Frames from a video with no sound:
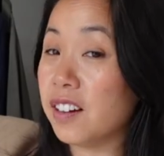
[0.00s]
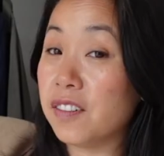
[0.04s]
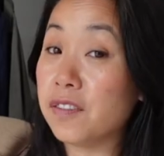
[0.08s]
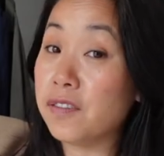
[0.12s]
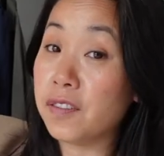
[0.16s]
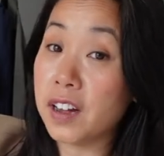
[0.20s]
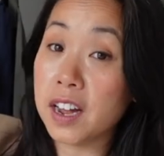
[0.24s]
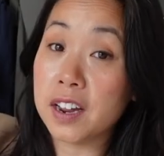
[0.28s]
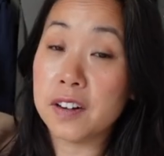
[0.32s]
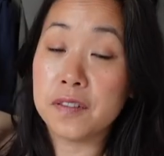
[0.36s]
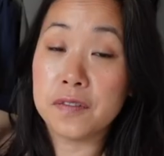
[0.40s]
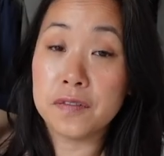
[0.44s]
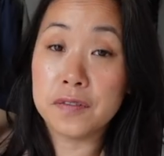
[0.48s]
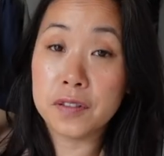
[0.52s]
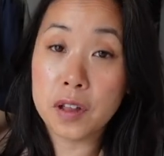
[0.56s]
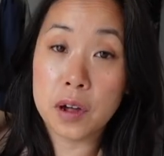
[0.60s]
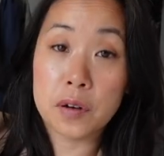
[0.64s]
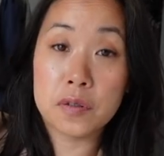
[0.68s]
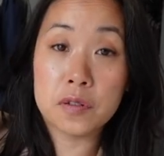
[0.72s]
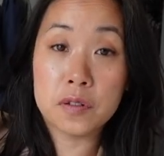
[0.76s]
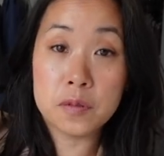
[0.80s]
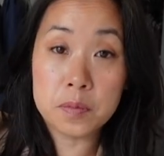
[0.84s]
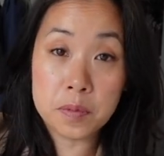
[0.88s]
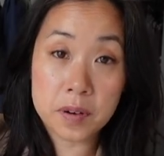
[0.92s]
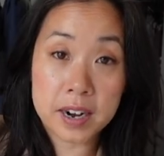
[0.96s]
a fun
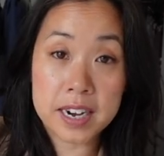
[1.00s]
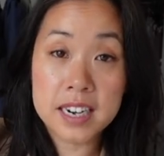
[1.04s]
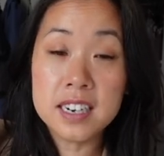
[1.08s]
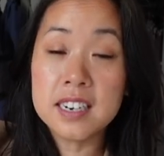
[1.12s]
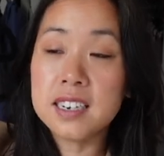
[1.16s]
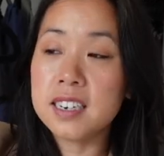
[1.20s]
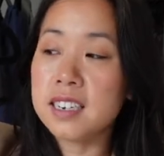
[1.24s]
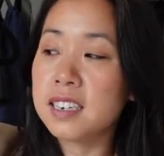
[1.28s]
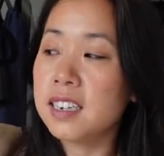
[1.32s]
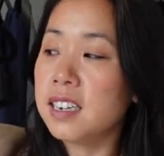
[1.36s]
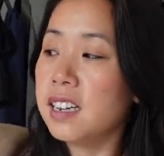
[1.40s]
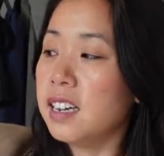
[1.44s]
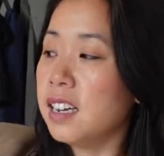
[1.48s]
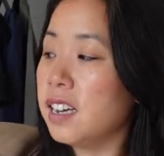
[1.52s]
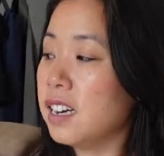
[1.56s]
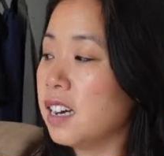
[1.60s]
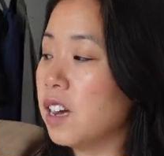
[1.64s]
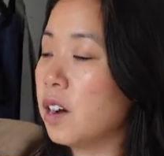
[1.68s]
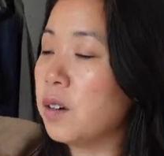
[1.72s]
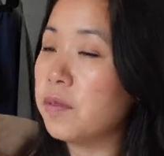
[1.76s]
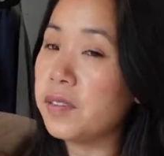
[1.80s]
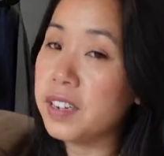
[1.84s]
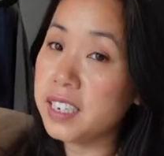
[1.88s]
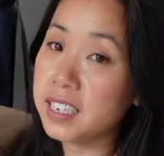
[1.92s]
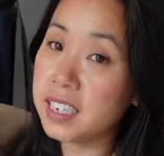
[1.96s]
floral print.
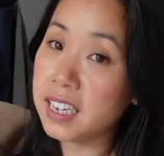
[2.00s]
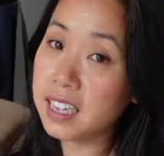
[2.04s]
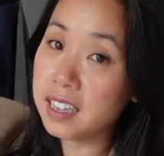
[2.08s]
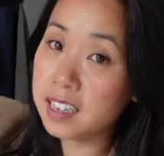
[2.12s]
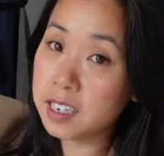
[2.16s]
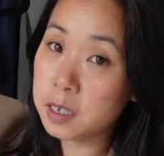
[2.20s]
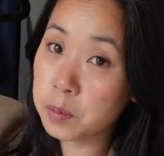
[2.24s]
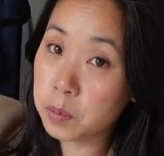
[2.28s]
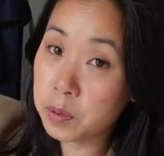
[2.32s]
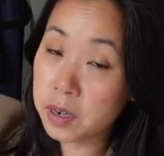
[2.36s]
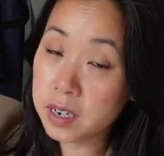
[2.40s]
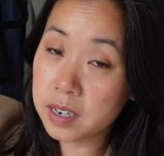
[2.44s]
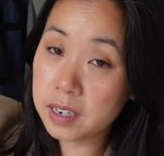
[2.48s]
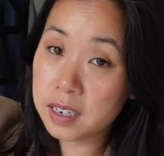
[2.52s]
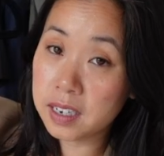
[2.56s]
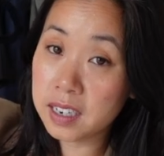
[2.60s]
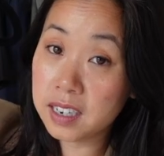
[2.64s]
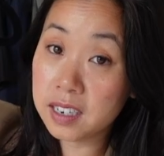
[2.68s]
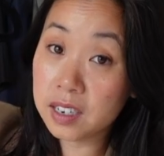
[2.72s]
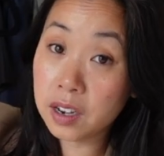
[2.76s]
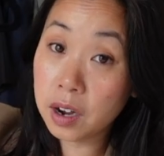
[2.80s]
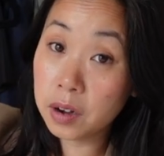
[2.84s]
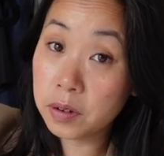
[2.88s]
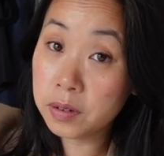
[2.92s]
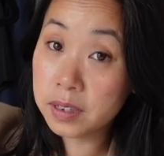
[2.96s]
Now, obviously this print
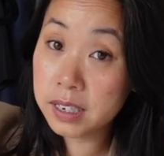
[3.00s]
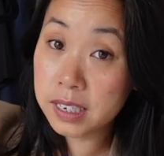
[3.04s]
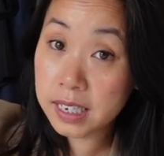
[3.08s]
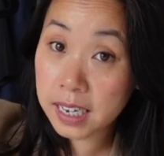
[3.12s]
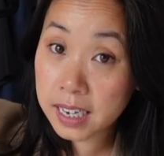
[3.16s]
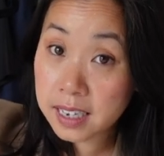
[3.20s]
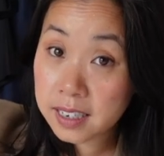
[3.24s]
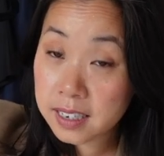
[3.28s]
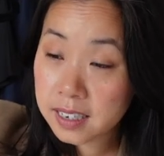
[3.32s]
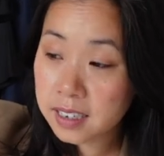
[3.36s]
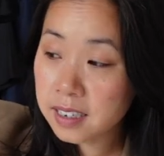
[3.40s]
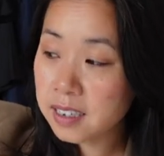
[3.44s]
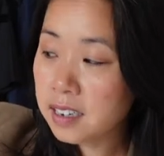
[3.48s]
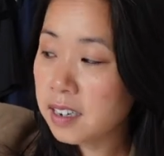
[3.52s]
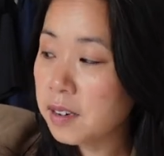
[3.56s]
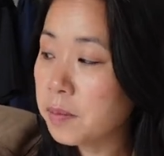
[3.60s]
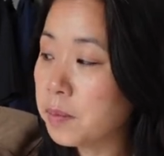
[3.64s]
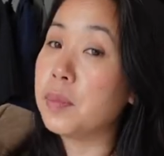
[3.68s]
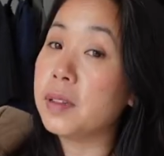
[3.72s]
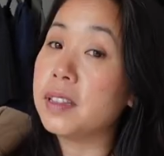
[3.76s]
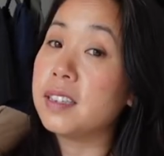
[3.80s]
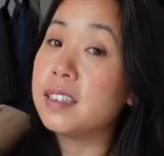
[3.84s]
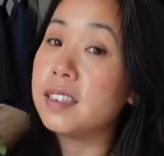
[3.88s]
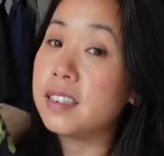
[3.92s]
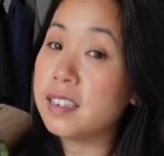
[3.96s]
is old season,
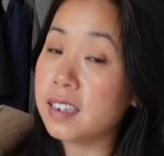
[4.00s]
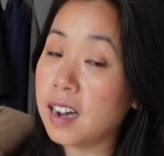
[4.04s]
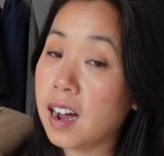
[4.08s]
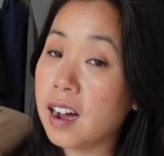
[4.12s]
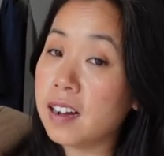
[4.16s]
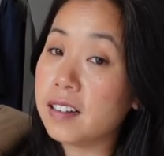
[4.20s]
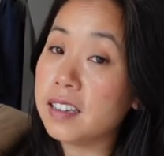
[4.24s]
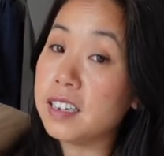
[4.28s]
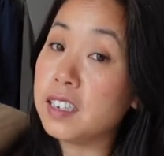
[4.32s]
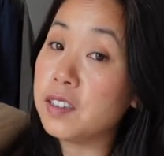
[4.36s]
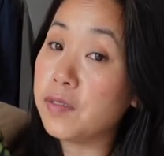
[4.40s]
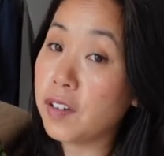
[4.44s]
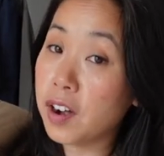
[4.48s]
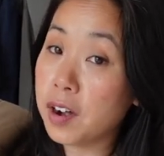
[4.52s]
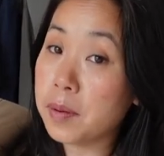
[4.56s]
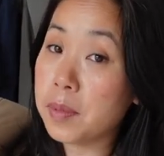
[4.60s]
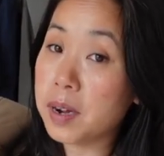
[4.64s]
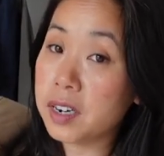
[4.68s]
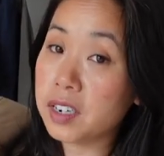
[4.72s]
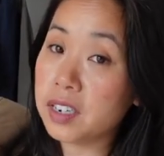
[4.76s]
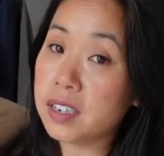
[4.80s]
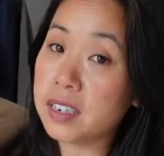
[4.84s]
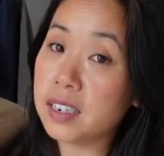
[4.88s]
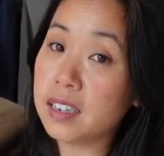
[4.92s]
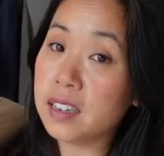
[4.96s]
but the style is very
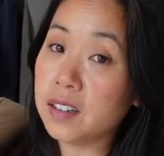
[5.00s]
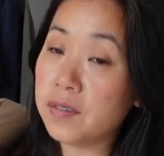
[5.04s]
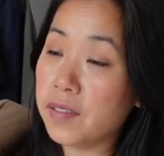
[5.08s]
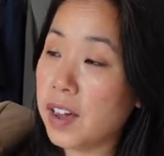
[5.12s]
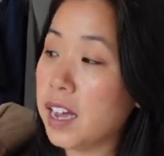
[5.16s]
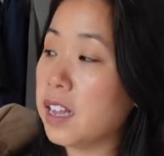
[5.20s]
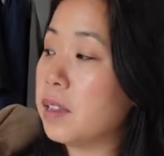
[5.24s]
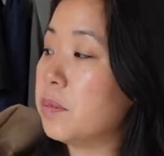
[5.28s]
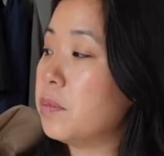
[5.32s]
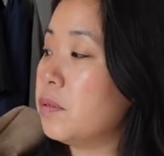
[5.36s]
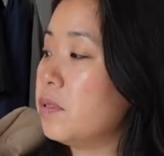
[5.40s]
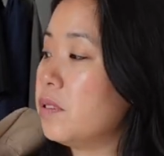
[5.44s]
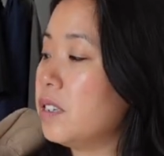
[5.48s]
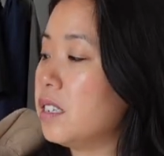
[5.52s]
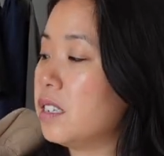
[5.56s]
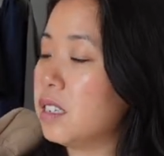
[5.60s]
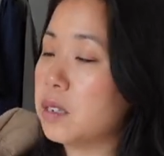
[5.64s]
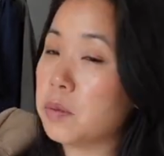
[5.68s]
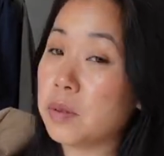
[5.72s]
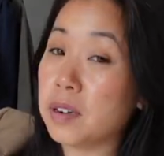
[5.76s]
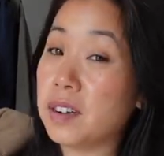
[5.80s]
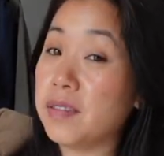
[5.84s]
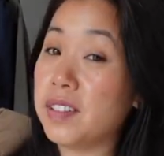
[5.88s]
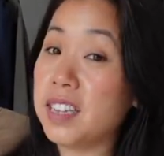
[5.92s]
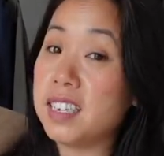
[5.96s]
much still available. This is
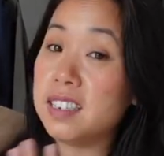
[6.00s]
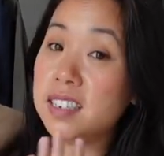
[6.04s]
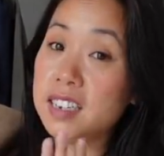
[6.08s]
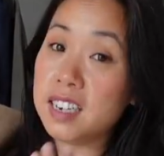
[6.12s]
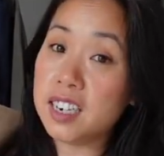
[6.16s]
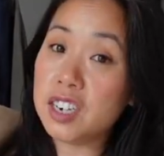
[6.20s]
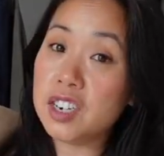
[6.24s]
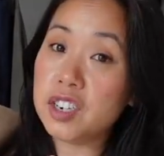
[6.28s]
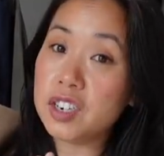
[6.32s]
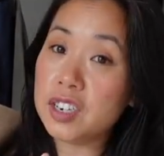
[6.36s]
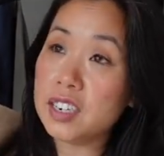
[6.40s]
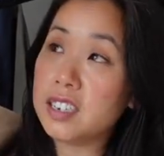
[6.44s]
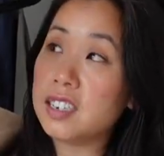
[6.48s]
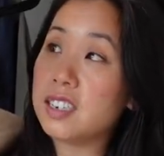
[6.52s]
one of their signature